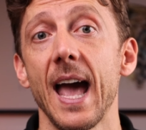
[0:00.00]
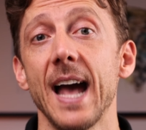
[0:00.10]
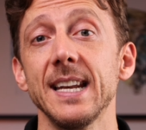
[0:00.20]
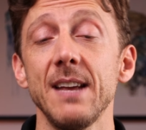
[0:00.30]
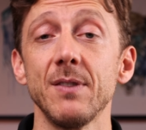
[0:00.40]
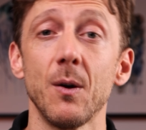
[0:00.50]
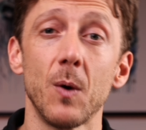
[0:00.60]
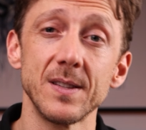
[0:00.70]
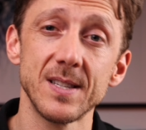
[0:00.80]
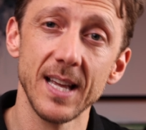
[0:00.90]
And even the
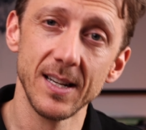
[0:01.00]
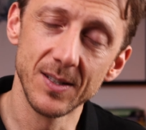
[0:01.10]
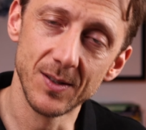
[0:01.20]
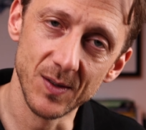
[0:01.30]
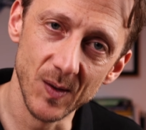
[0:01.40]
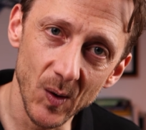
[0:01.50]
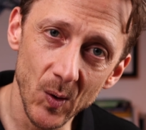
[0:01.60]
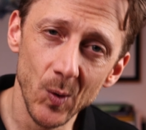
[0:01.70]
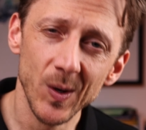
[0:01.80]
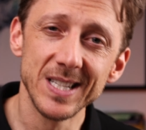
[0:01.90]
ones that
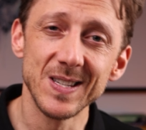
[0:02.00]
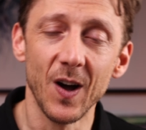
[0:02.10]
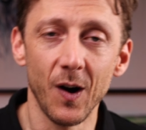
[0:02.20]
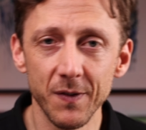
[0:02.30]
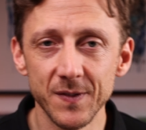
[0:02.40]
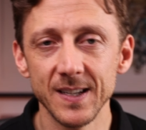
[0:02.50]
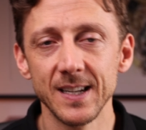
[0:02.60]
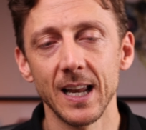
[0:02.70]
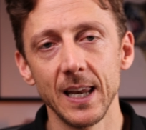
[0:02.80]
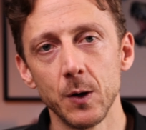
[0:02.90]
do, it's often
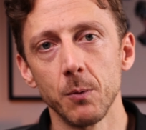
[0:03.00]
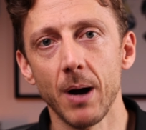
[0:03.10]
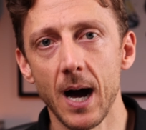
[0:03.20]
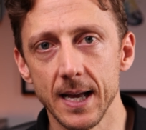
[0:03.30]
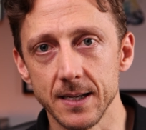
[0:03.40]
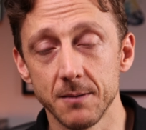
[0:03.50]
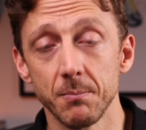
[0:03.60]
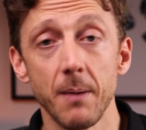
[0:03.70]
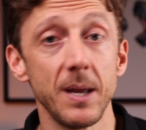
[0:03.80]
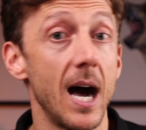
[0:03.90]
a little biased,
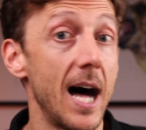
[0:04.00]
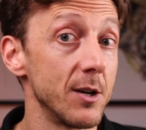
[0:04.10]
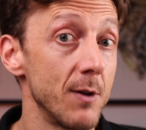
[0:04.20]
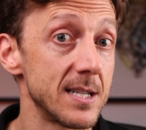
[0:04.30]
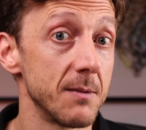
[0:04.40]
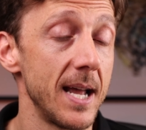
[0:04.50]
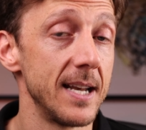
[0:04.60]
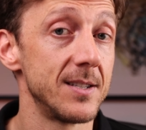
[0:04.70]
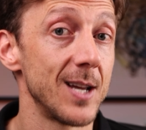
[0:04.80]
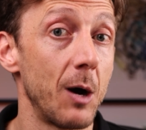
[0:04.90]
maybe
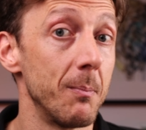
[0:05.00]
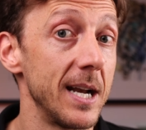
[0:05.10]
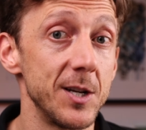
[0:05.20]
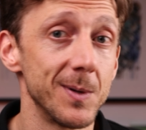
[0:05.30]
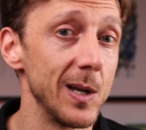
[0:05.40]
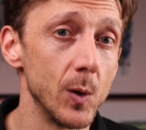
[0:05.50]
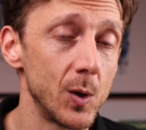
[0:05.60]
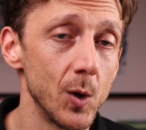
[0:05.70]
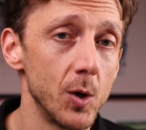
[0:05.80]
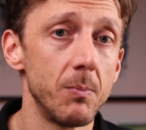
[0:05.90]
underestimated to help management look
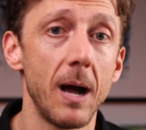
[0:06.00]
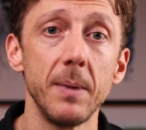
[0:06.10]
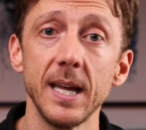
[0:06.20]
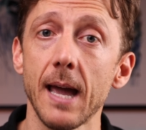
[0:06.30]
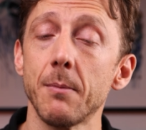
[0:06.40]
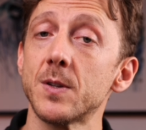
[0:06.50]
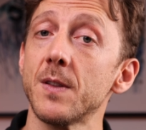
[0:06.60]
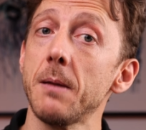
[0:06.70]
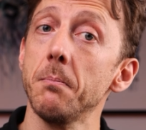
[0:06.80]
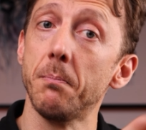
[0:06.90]
good by being able to
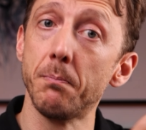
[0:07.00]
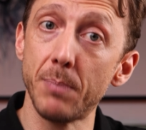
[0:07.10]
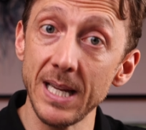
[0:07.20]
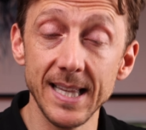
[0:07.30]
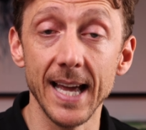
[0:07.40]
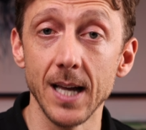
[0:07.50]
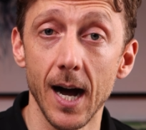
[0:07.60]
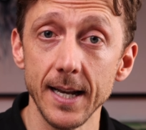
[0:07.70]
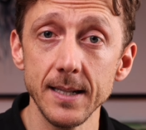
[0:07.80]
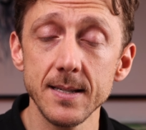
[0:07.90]
then beat their
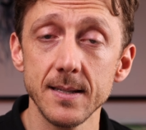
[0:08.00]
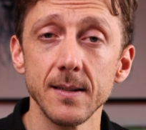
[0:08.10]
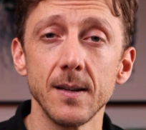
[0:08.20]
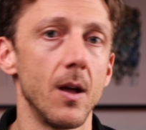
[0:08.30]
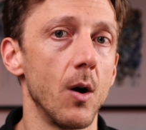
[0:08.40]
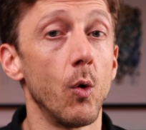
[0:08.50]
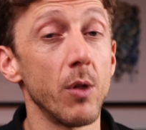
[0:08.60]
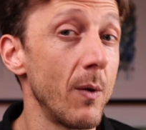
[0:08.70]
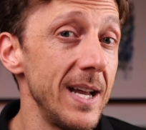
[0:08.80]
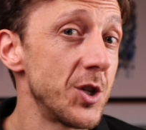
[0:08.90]
guidance.
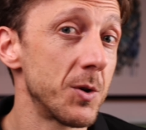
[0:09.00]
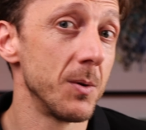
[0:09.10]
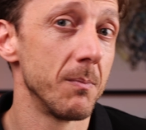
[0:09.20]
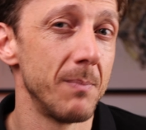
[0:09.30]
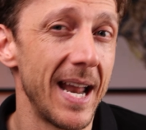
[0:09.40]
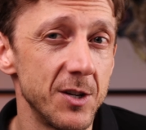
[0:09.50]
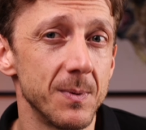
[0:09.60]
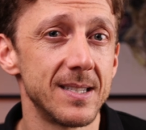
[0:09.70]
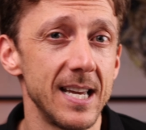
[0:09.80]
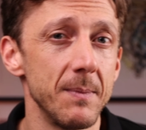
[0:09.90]
Although each
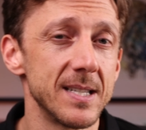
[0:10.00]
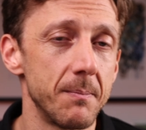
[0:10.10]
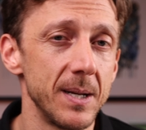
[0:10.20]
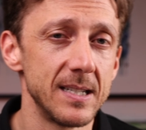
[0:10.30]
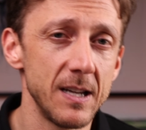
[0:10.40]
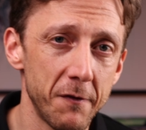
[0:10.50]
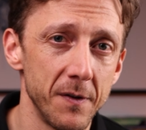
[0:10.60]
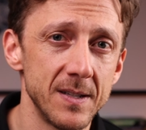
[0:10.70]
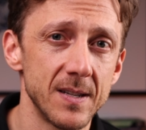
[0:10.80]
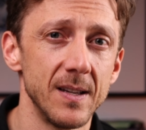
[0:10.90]
management team is a bit
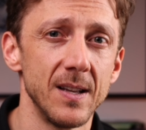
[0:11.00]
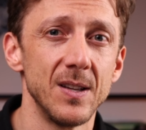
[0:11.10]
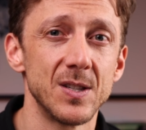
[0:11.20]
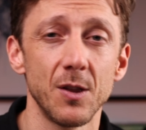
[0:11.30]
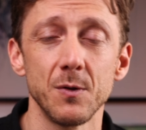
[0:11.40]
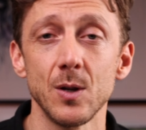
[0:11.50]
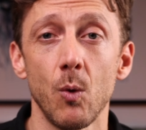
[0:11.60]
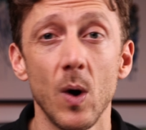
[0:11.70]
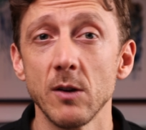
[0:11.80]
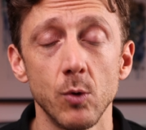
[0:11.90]
different, so there's not
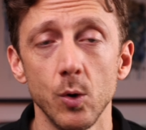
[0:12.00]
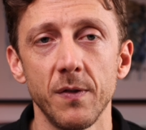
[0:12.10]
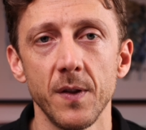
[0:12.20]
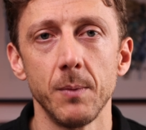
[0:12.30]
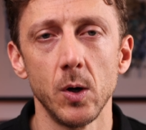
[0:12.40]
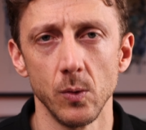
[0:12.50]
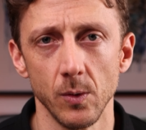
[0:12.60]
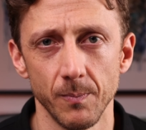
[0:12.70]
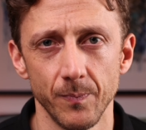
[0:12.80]
one rule for them all.